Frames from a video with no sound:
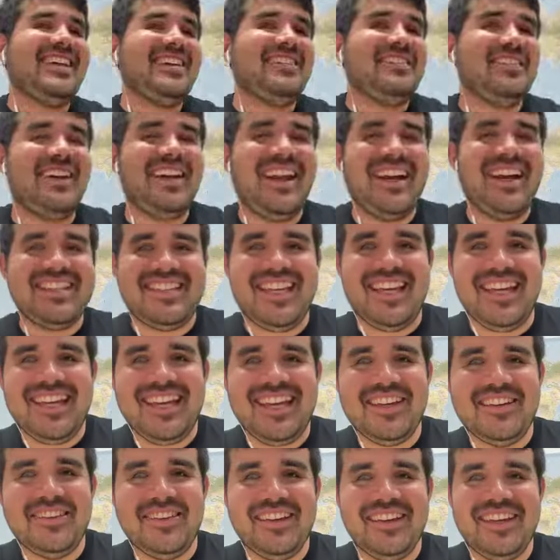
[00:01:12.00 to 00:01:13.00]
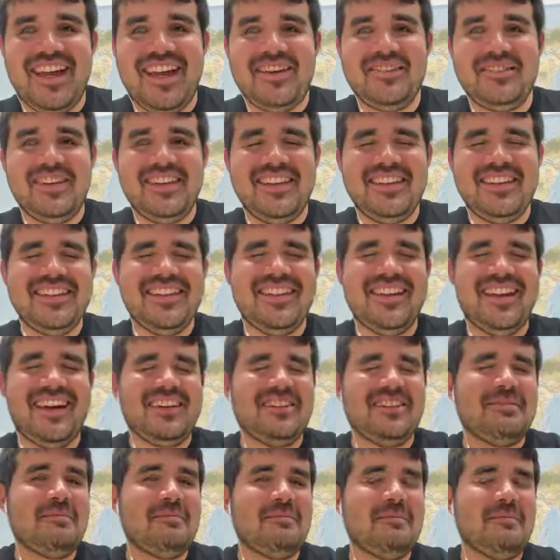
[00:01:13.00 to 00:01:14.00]
When I say even, I mean, you
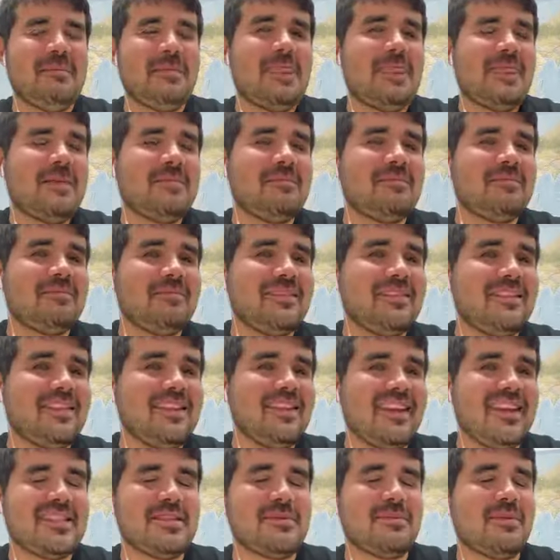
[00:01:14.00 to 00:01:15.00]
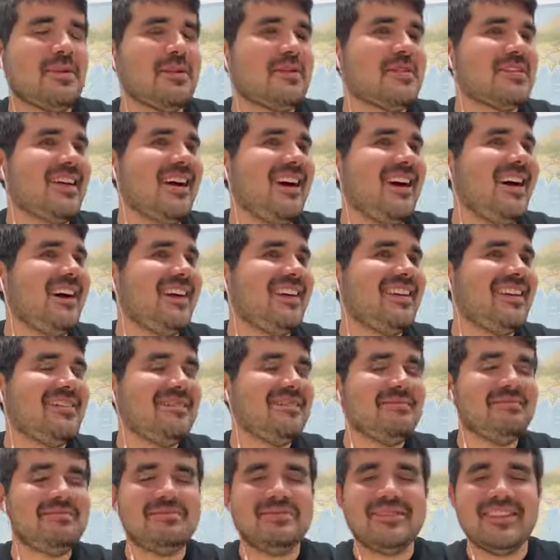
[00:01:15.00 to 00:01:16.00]
know, as opposed to odd,
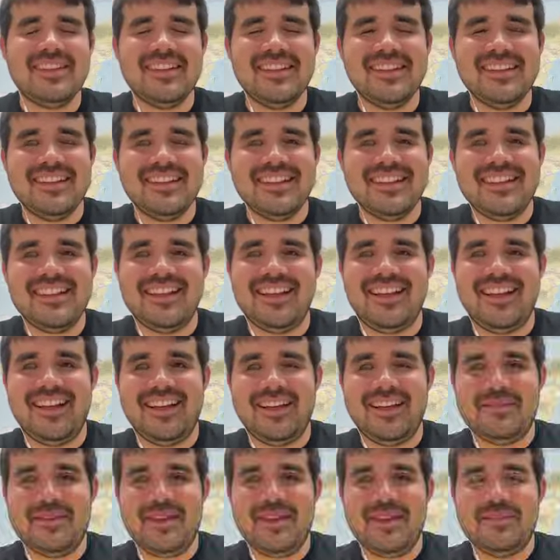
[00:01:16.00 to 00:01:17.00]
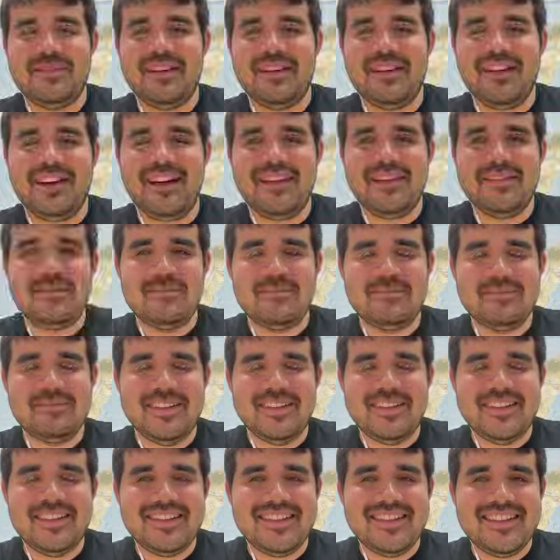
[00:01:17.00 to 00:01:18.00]
even and odd.
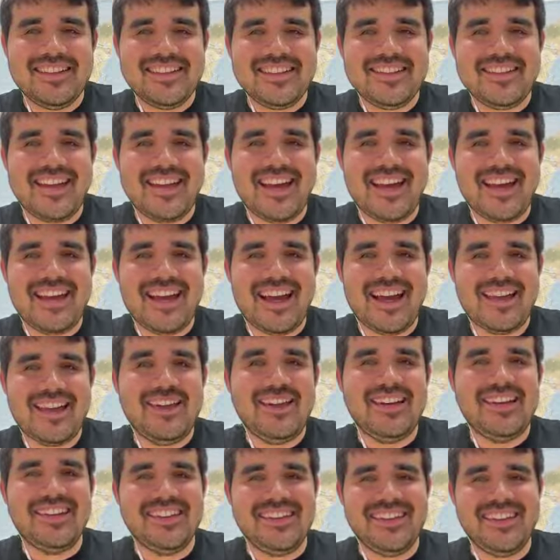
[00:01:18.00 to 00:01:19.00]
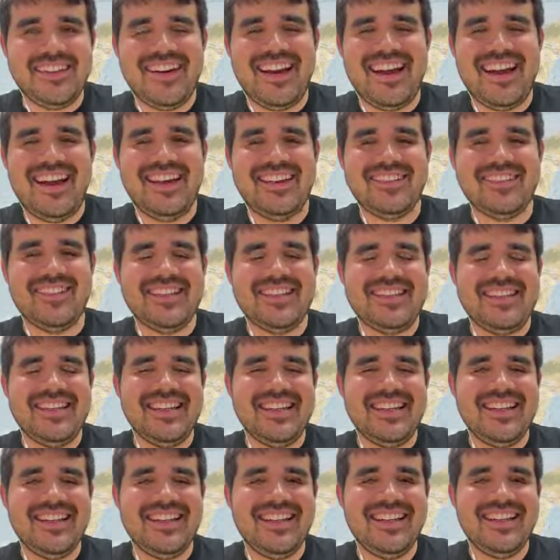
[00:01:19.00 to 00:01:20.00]
So yeah, Catherine ran with
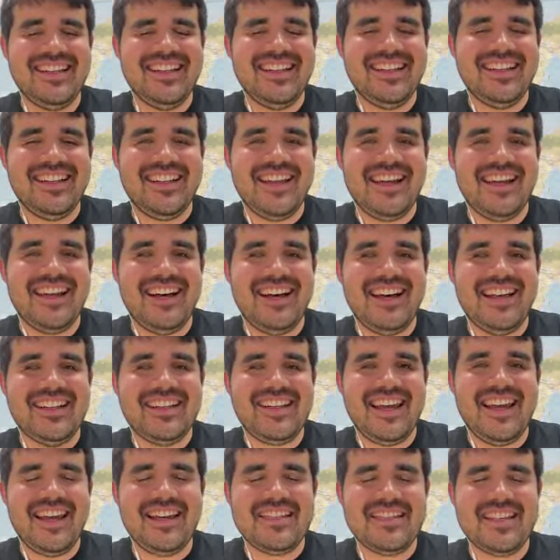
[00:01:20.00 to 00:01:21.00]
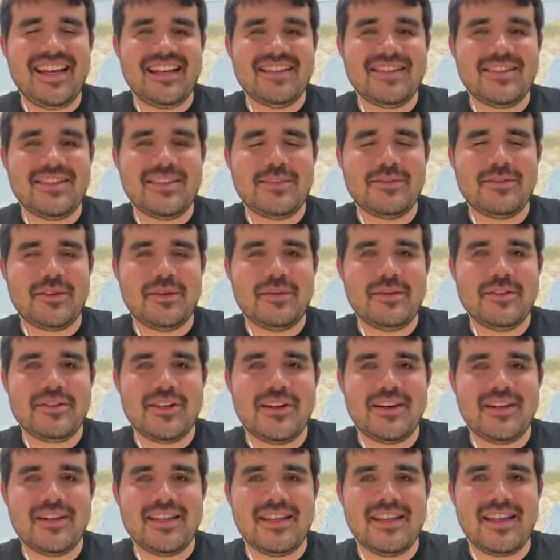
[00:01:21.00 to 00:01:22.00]
Tiki and Katie Sanchez from New
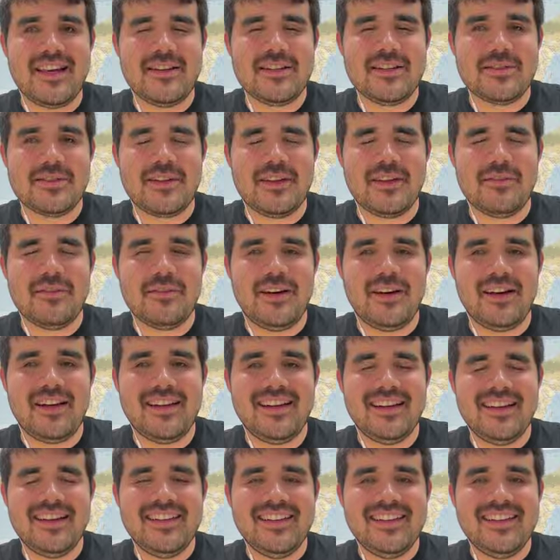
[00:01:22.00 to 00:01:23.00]
Jersey. That was really fun.